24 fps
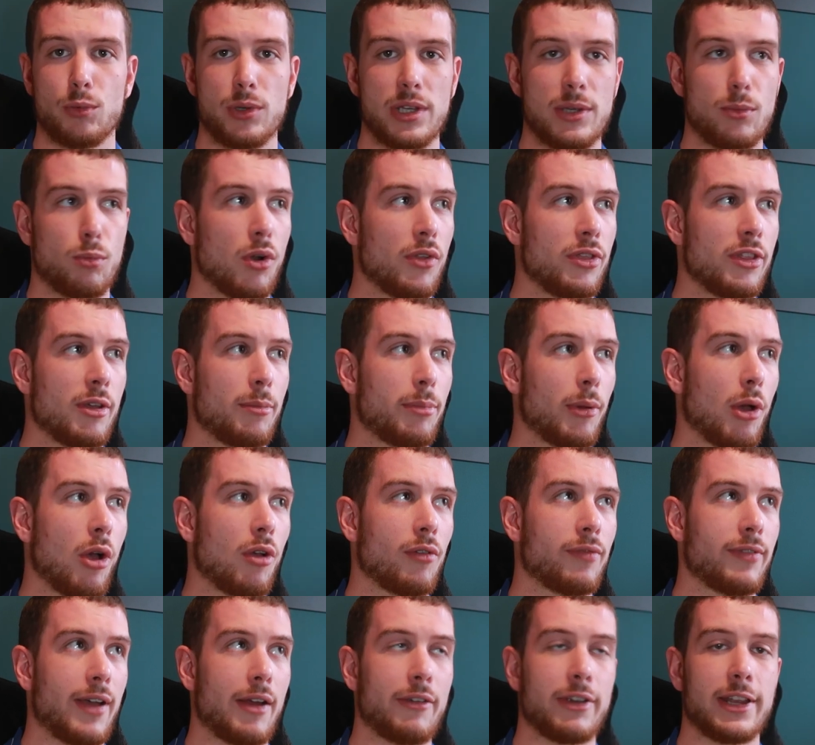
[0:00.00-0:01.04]
We won the
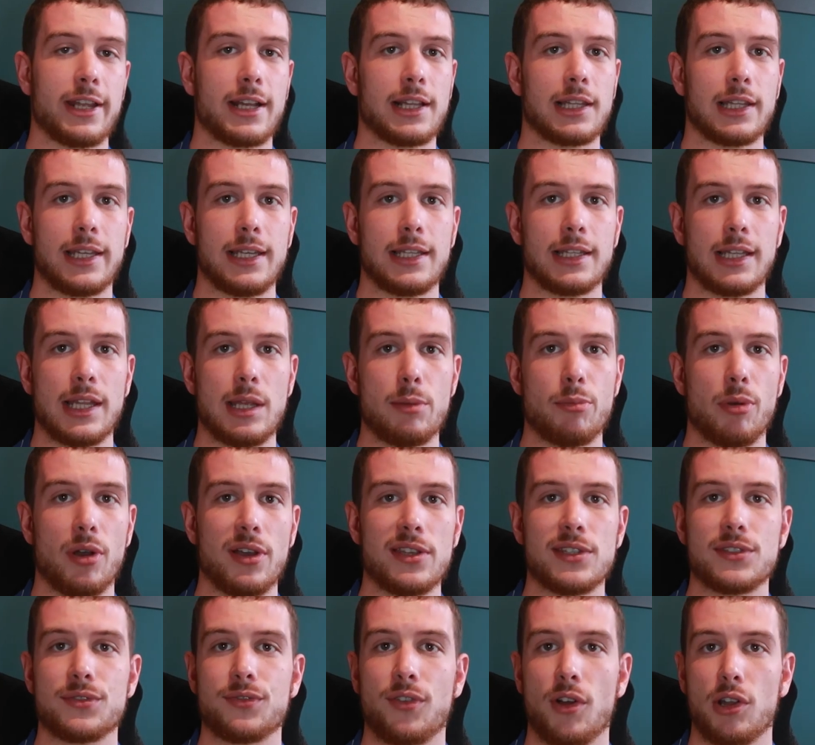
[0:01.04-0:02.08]
ball very cleanly, but
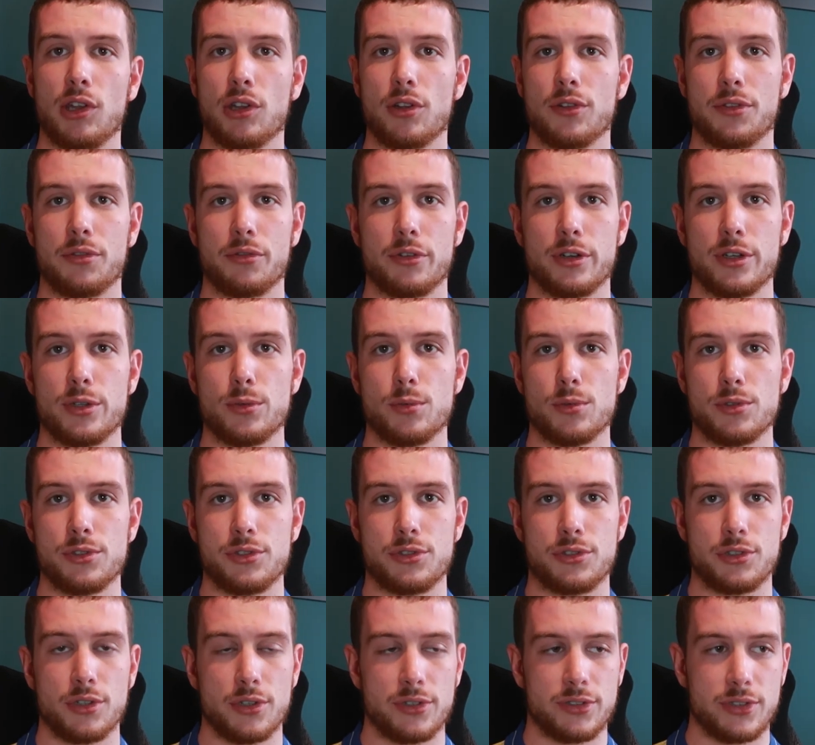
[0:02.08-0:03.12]
his follow through was
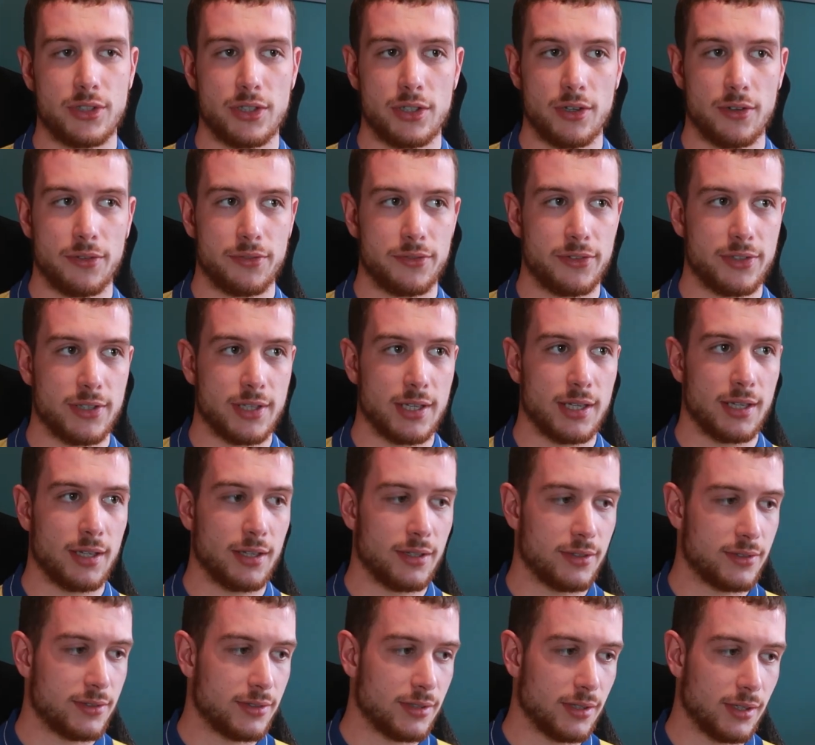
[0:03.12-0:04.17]
just enough
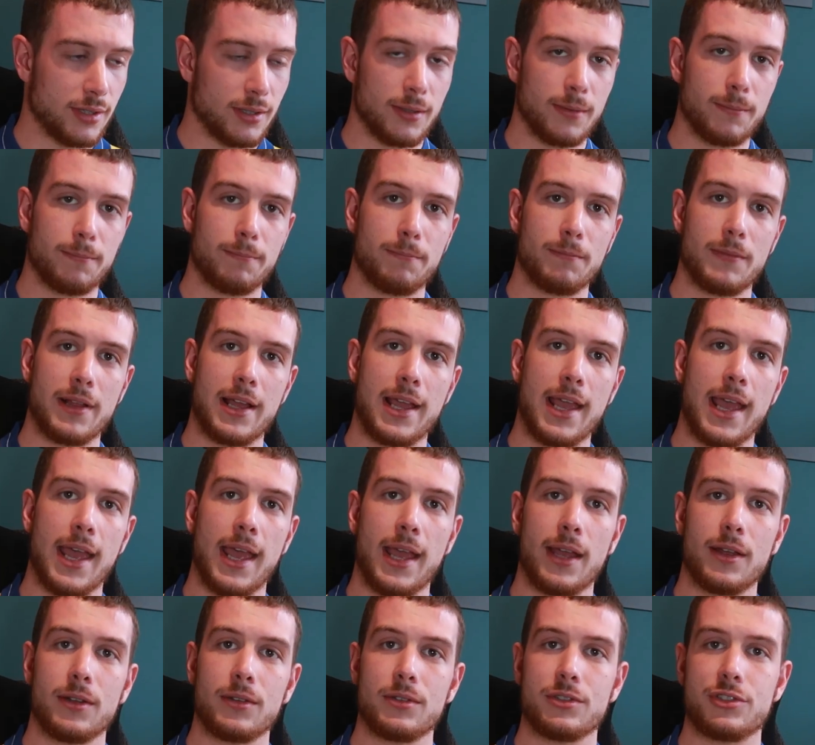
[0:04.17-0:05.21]
to
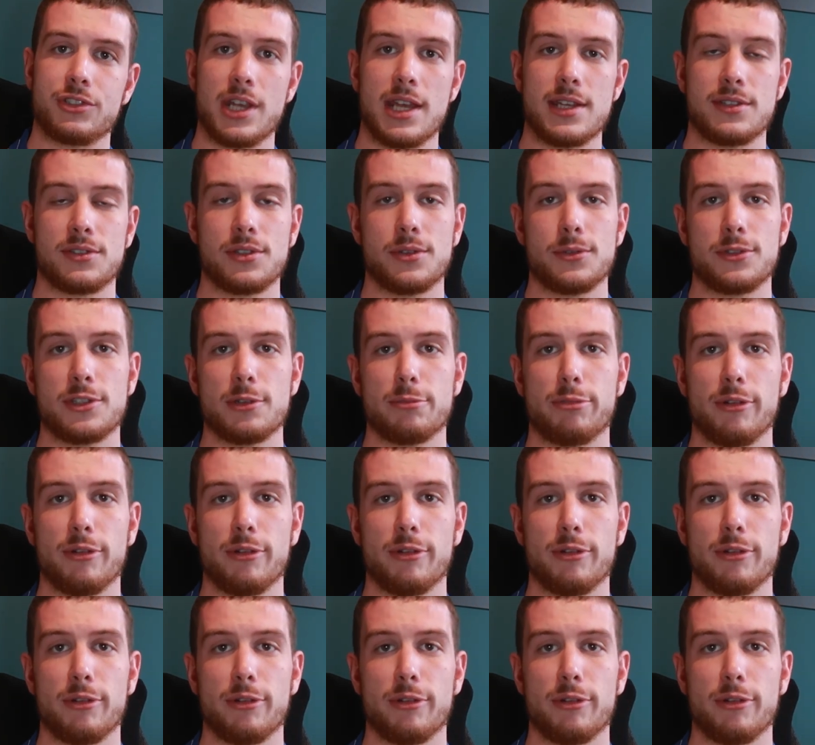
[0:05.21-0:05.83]
hit Jesus